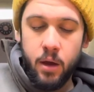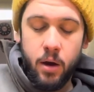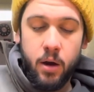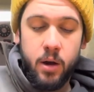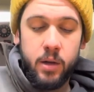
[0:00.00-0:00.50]

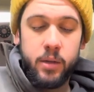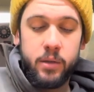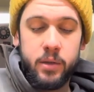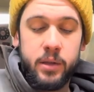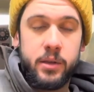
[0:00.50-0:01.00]
are
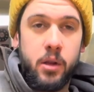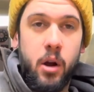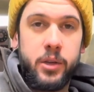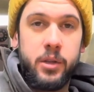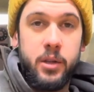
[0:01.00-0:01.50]

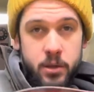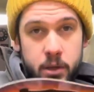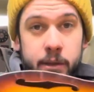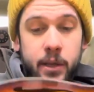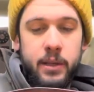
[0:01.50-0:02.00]

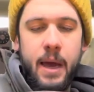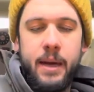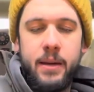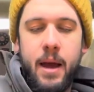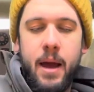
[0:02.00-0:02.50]
these exact
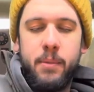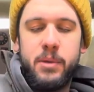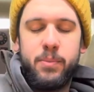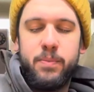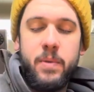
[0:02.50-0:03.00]
knobs.
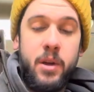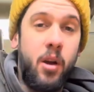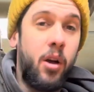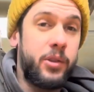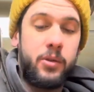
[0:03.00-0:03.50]
They're
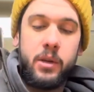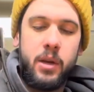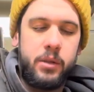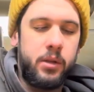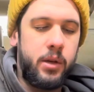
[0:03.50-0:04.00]
also in a
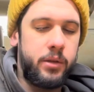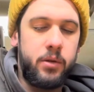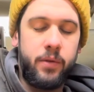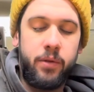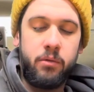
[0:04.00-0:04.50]
cluster
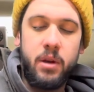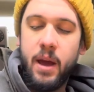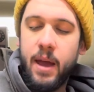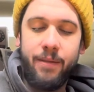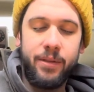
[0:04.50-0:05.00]
of 3. I
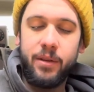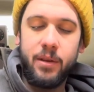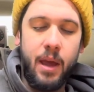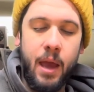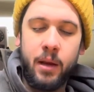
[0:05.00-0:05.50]
haven't seen
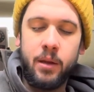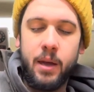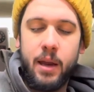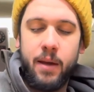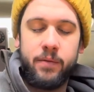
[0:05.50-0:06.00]
any
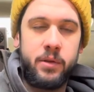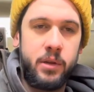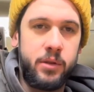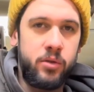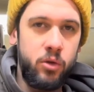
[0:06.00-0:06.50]
that have
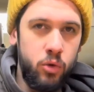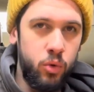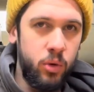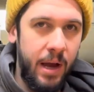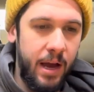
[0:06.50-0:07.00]
just
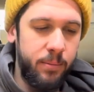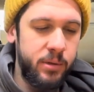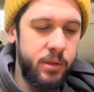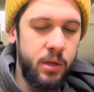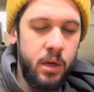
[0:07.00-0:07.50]
2
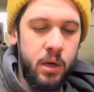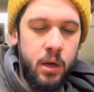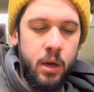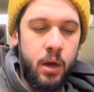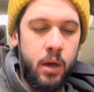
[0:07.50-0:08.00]
knobs.
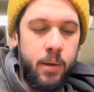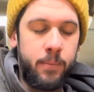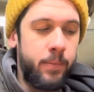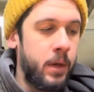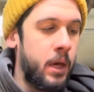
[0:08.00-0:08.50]

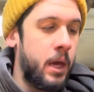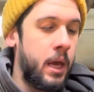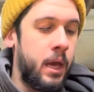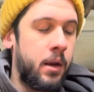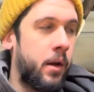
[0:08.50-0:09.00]

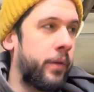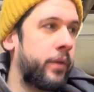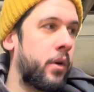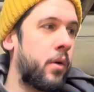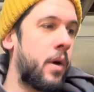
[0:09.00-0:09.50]
And
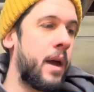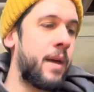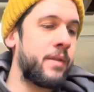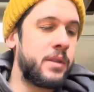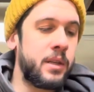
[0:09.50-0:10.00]
also, I
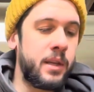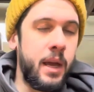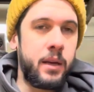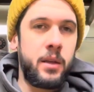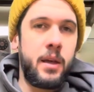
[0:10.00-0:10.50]
haven't seen
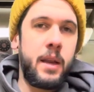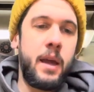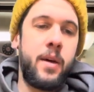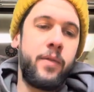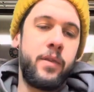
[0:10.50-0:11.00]
any that
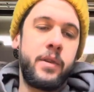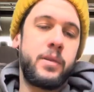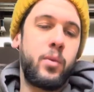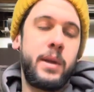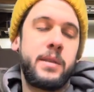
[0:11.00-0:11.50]
have this
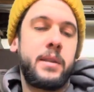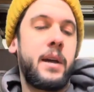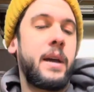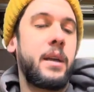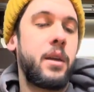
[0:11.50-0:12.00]
wet
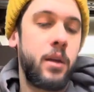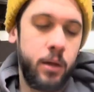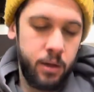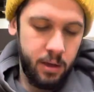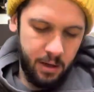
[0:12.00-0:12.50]
slide.
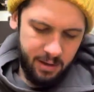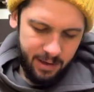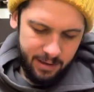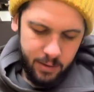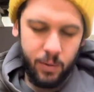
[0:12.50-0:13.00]
I
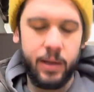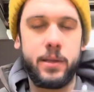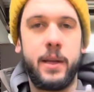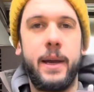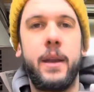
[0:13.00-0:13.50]
think it's a wet
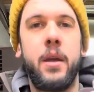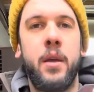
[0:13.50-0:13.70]
slide